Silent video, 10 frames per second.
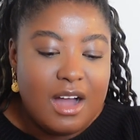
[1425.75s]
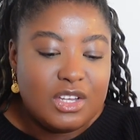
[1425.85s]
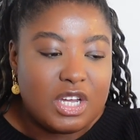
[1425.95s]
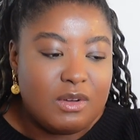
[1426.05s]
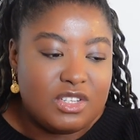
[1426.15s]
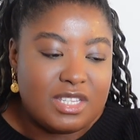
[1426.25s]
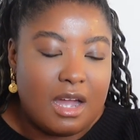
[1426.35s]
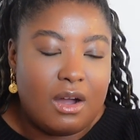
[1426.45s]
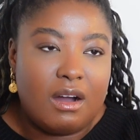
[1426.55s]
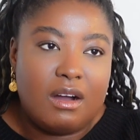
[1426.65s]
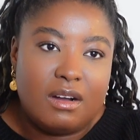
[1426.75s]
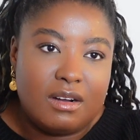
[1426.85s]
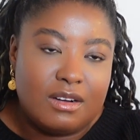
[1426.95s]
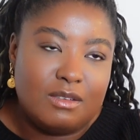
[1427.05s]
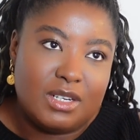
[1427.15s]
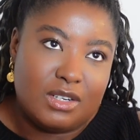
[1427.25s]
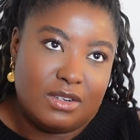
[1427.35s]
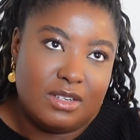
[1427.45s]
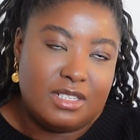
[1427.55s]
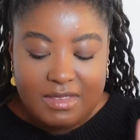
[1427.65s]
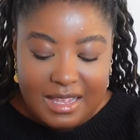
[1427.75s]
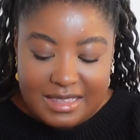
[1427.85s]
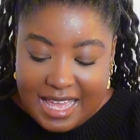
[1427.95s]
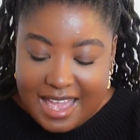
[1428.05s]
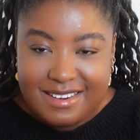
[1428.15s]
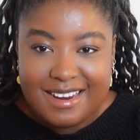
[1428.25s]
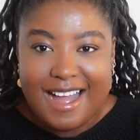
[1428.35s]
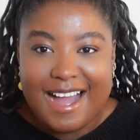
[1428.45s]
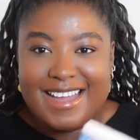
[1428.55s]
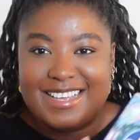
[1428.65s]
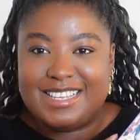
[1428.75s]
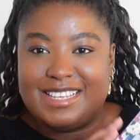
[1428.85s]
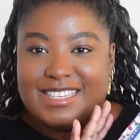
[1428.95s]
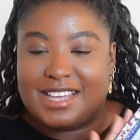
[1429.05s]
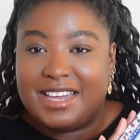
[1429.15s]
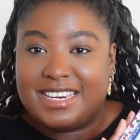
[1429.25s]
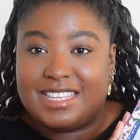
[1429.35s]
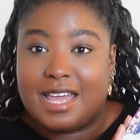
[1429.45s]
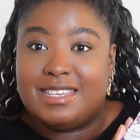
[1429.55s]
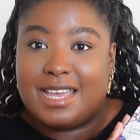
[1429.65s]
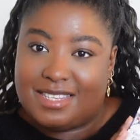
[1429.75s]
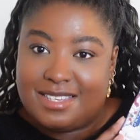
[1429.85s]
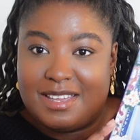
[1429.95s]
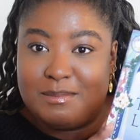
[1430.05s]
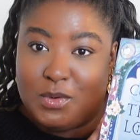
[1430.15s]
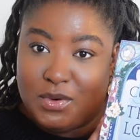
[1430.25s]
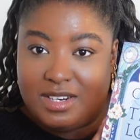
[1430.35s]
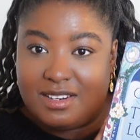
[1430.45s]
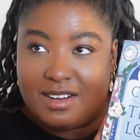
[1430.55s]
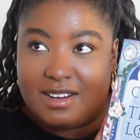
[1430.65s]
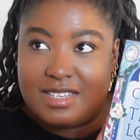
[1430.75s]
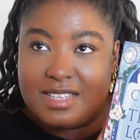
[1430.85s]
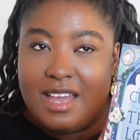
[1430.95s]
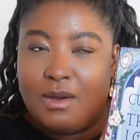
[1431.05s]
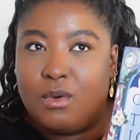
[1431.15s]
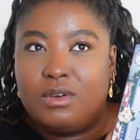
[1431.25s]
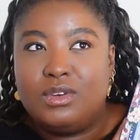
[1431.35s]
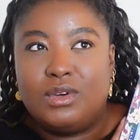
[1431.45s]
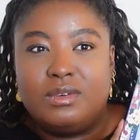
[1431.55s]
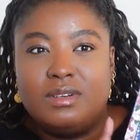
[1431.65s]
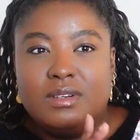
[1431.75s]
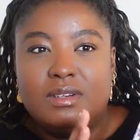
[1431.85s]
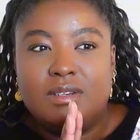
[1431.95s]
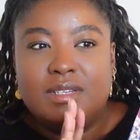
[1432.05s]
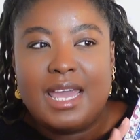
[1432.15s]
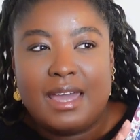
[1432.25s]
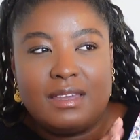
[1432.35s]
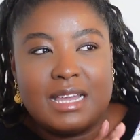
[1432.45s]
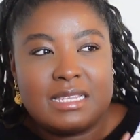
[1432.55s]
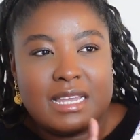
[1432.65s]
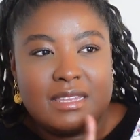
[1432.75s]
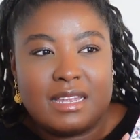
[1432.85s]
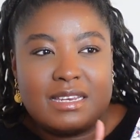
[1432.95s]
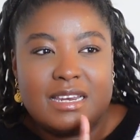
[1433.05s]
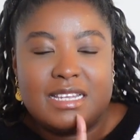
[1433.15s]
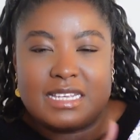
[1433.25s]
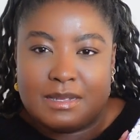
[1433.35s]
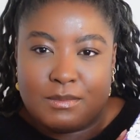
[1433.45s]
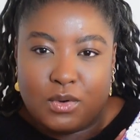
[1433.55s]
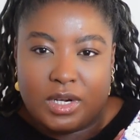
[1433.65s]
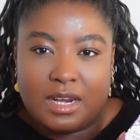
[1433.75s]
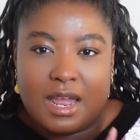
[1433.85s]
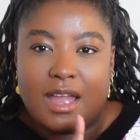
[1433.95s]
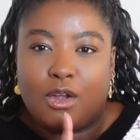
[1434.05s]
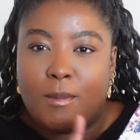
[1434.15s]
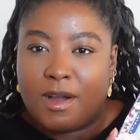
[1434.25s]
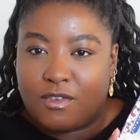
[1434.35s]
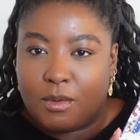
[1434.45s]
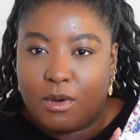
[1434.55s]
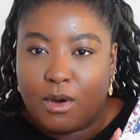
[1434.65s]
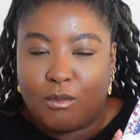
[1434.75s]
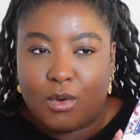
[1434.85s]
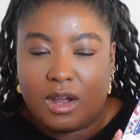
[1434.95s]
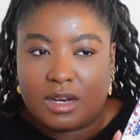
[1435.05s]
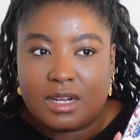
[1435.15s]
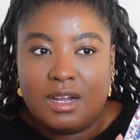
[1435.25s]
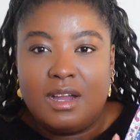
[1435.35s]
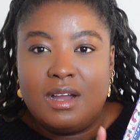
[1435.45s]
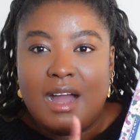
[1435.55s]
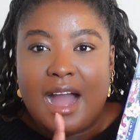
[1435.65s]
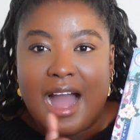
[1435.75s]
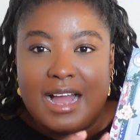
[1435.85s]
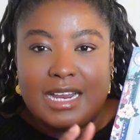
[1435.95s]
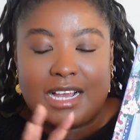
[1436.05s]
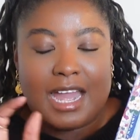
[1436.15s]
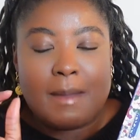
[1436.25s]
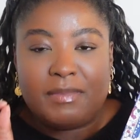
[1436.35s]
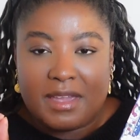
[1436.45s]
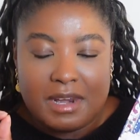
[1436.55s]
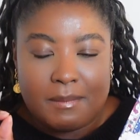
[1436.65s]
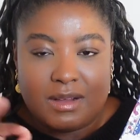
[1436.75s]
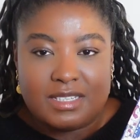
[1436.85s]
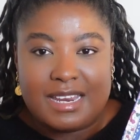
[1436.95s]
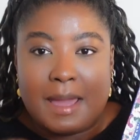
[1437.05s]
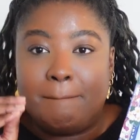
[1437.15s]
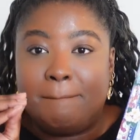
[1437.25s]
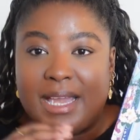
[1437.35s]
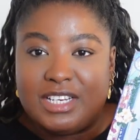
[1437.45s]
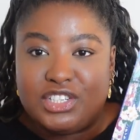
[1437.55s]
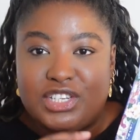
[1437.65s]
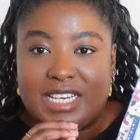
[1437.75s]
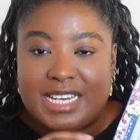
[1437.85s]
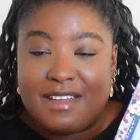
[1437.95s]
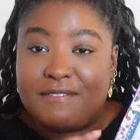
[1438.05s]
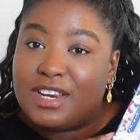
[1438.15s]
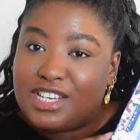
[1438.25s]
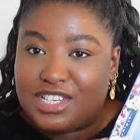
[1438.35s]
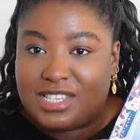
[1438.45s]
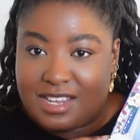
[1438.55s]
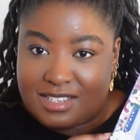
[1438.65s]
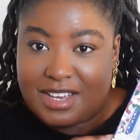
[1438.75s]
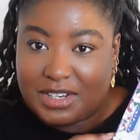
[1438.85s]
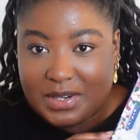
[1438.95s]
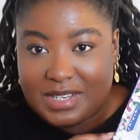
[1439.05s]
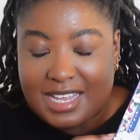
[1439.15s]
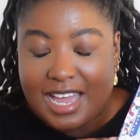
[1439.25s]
So I was just like, oh my god. Then I started this yesterday morning, guys. Well, no, yeah, yes, I think I started this yesterday morning. I got back from work and I kept thinking about it, and I binged it. I finished this last night, guys.